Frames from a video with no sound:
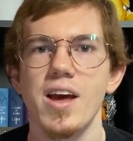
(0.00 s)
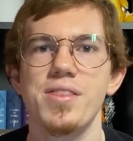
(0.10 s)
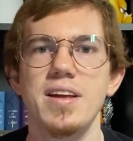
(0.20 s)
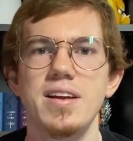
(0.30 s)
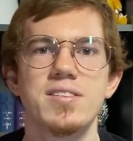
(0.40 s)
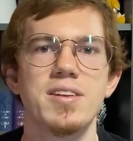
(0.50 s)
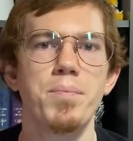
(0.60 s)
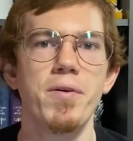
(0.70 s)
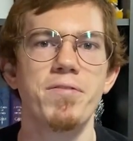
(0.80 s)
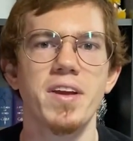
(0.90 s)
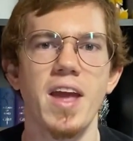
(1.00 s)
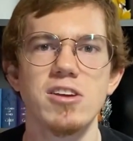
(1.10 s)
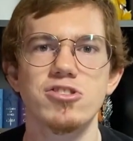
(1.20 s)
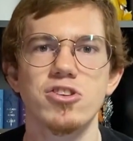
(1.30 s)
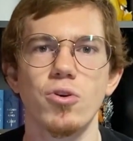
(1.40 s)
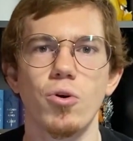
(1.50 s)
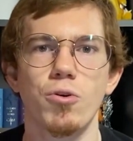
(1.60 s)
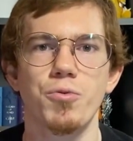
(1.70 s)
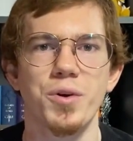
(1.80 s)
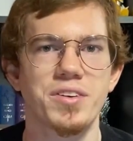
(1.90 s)
the simplification or
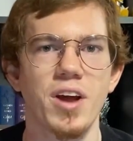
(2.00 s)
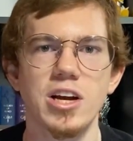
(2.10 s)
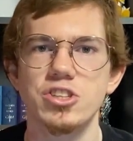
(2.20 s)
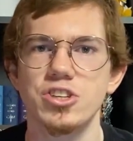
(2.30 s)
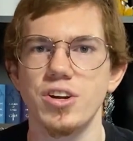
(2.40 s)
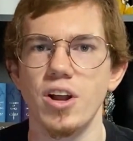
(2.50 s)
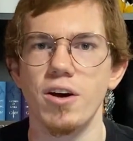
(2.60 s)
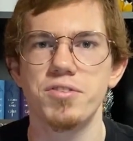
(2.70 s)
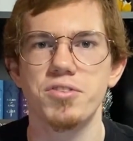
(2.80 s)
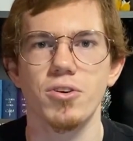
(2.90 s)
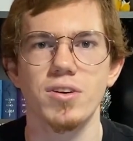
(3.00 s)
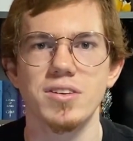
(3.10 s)
reduction of certain